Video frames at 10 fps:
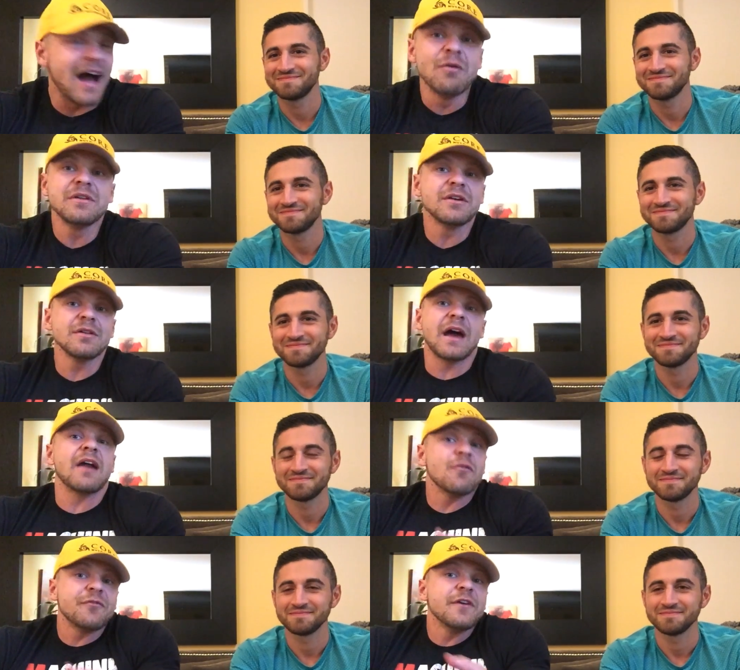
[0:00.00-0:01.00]
Speaker 1: I would literally,
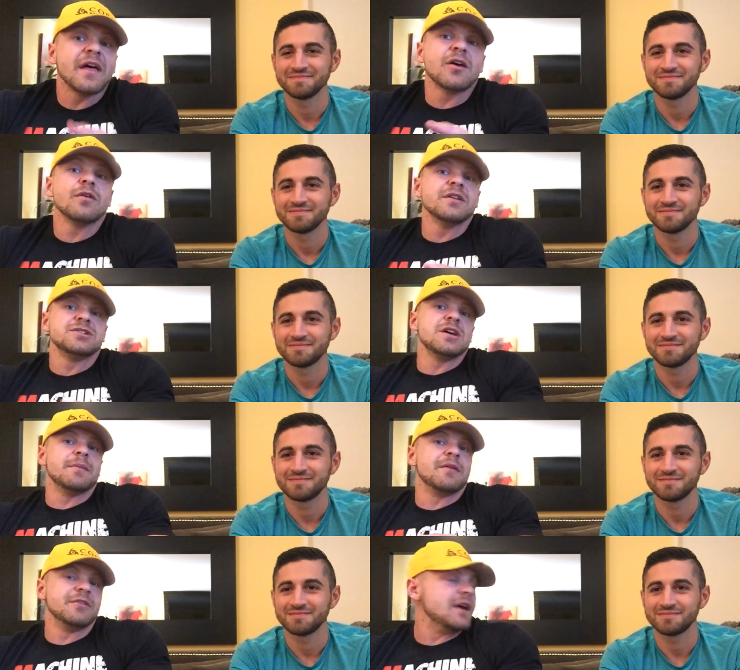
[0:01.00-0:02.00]
I don't feel like going to the
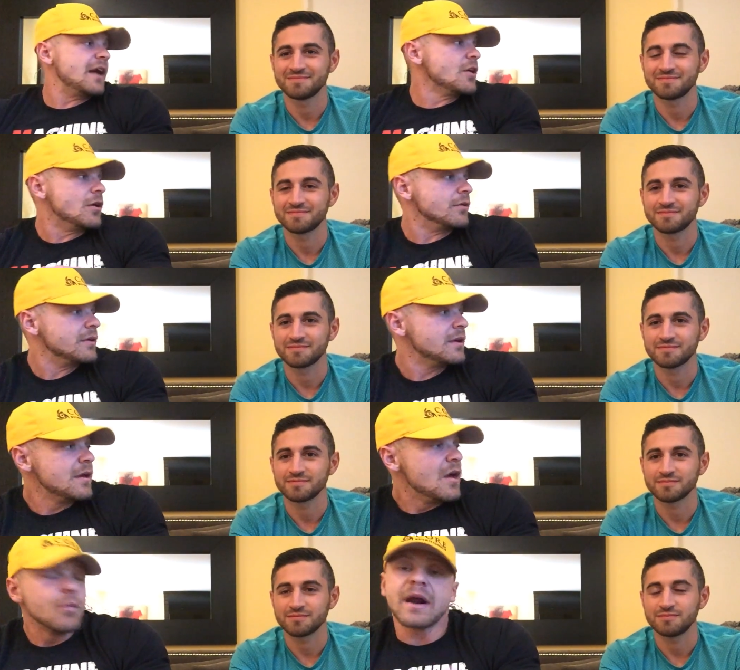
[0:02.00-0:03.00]
gym every day. I don't.
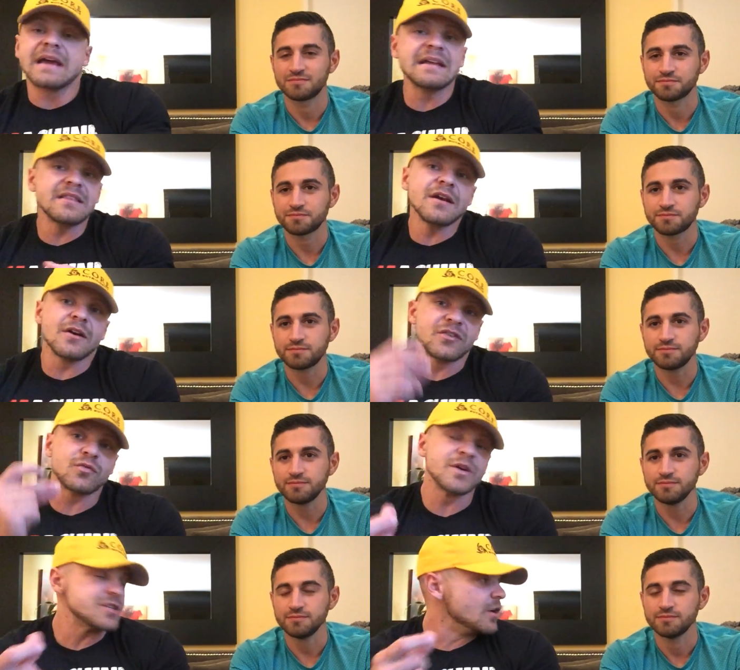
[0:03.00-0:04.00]
When I get there, a
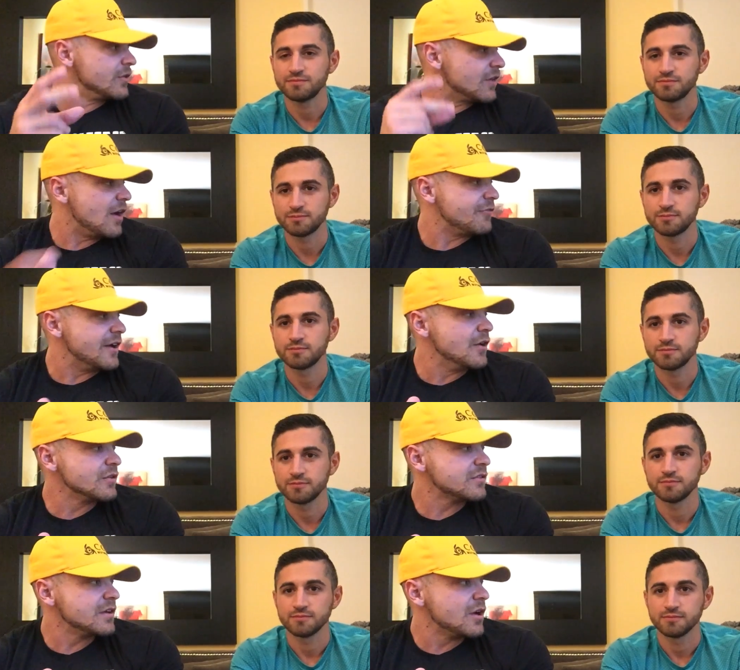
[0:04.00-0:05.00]
switch goes off. I know
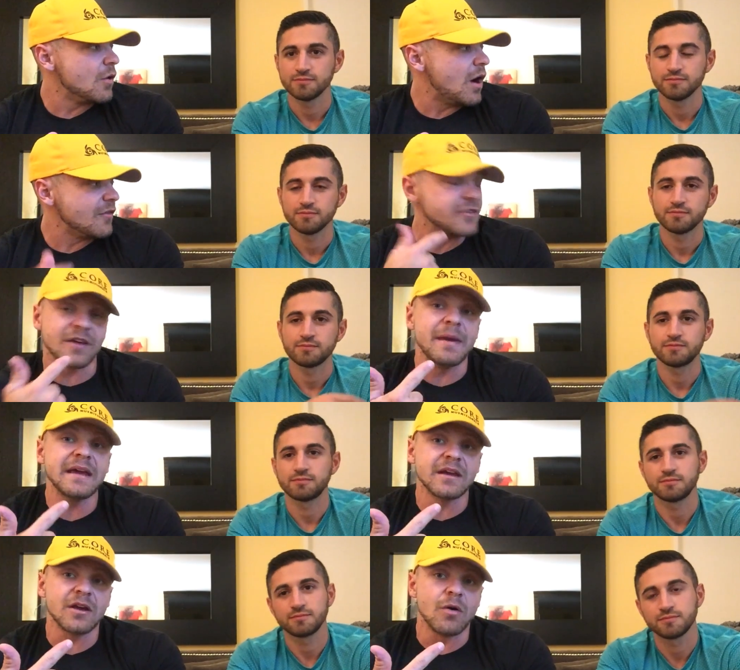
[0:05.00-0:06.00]
it's going to go off because I
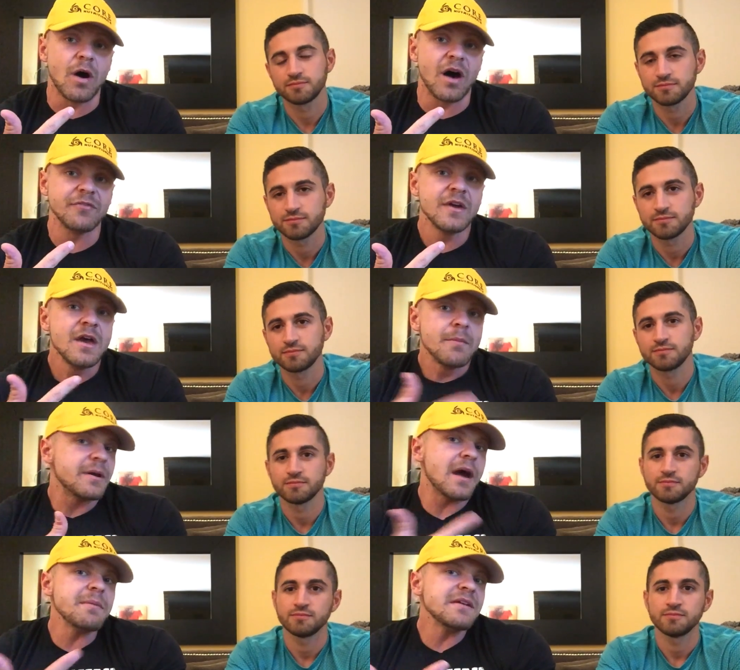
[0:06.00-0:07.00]
make it go off.
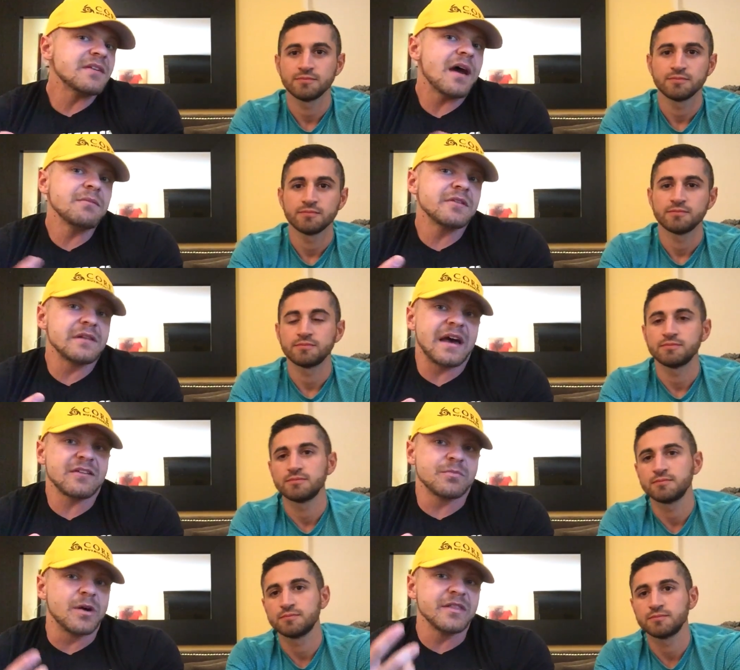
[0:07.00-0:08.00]
But how many times in the
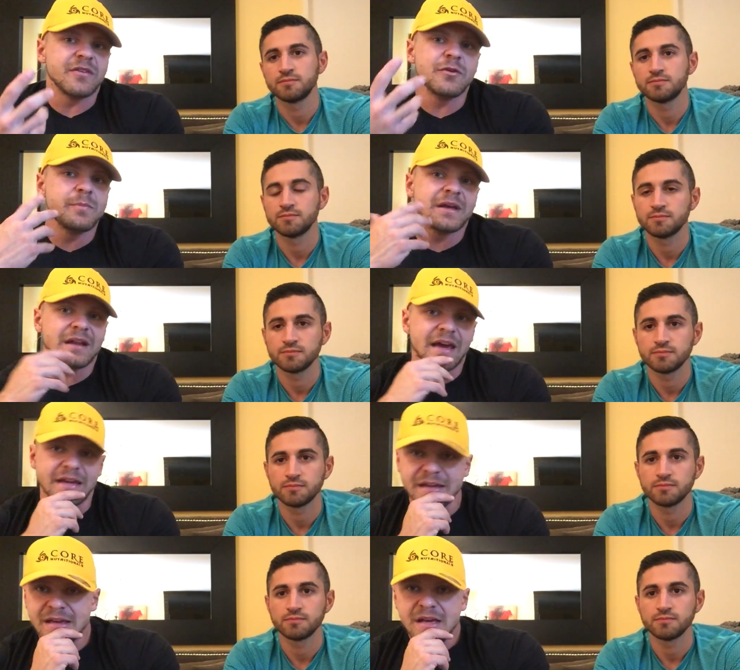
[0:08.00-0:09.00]
last month have you been
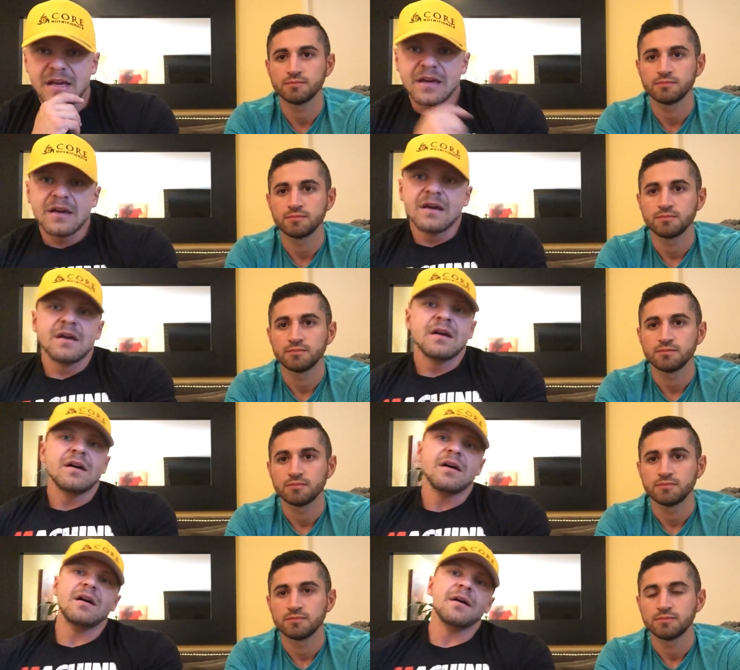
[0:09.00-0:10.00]
like,
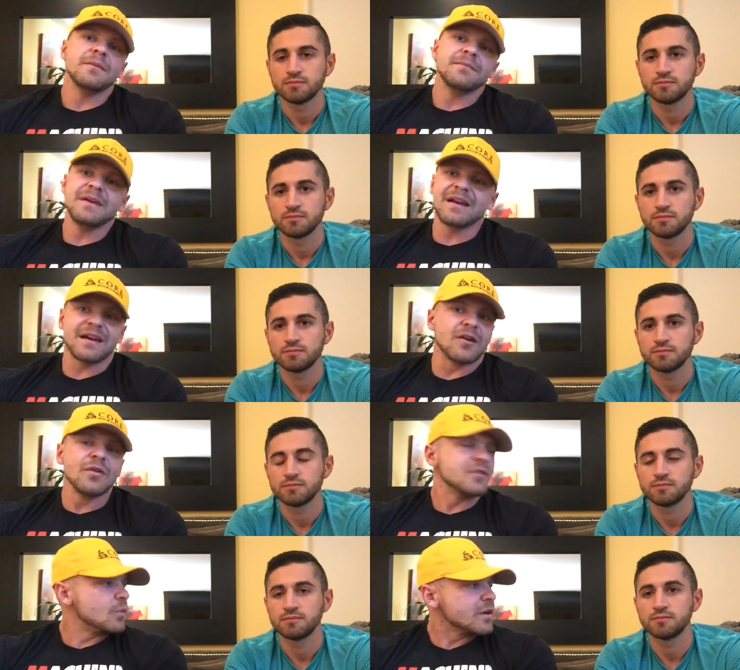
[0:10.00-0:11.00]
oh, man, I got
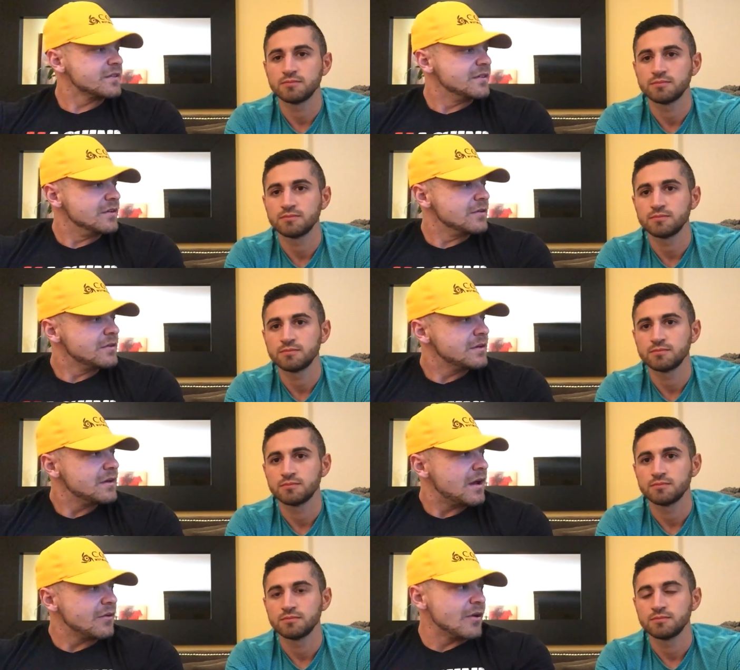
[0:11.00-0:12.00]
all this work to do.
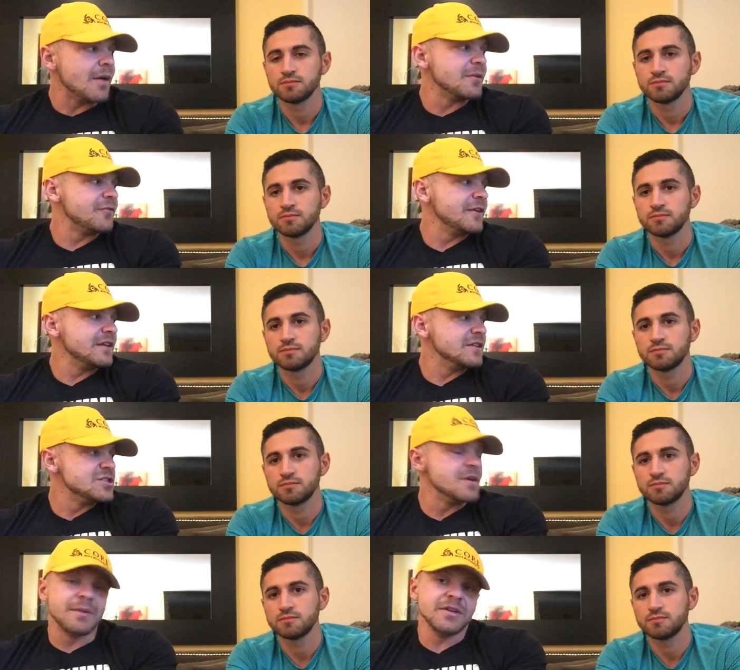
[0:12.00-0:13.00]
I don't know how I'm going to fit in the
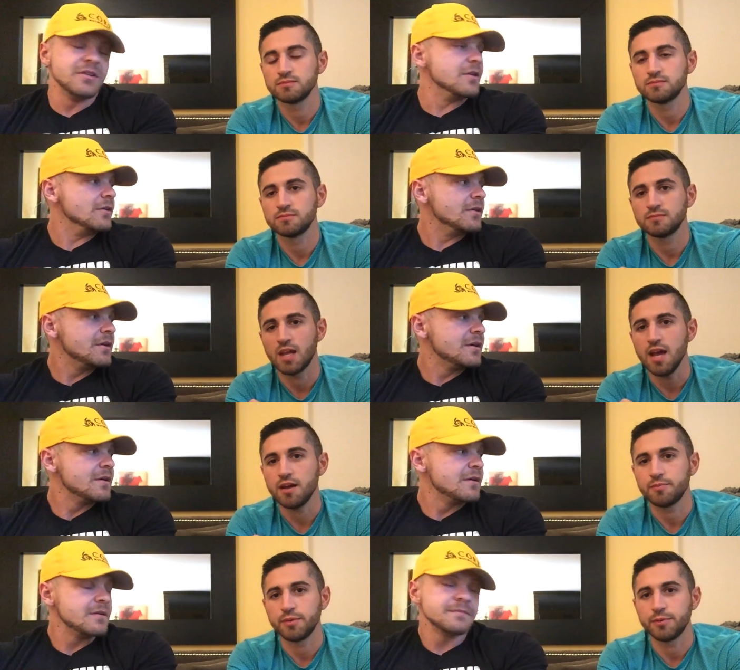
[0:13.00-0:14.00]
gym, but you do.
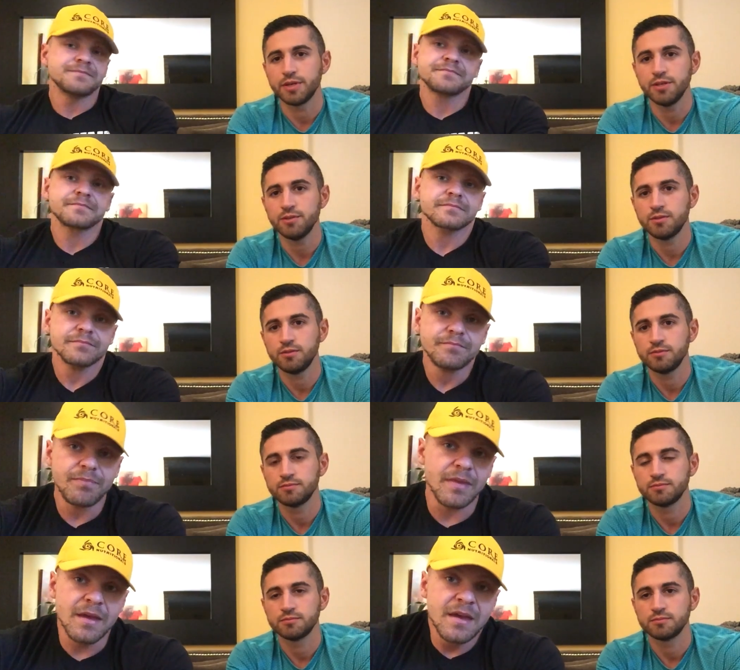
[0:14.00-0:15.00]
Yeah, but we do.
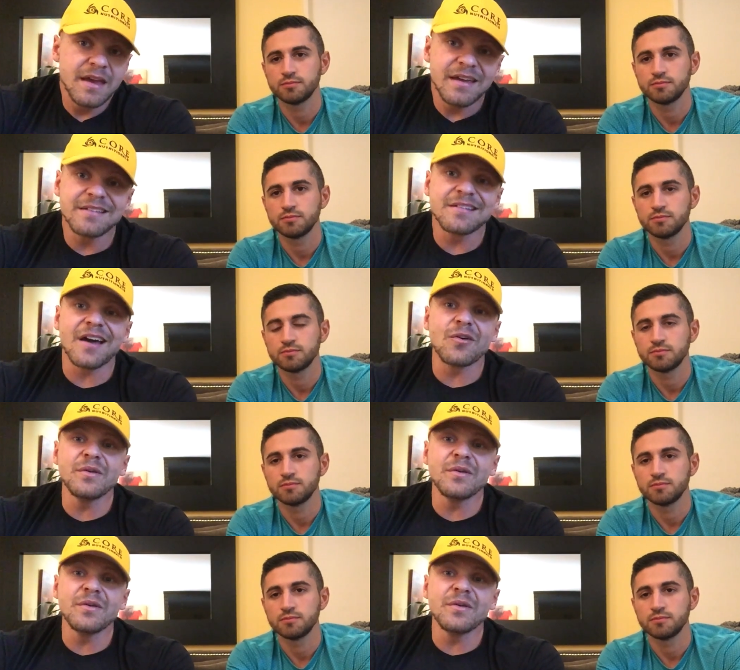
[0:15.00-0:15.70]
It's not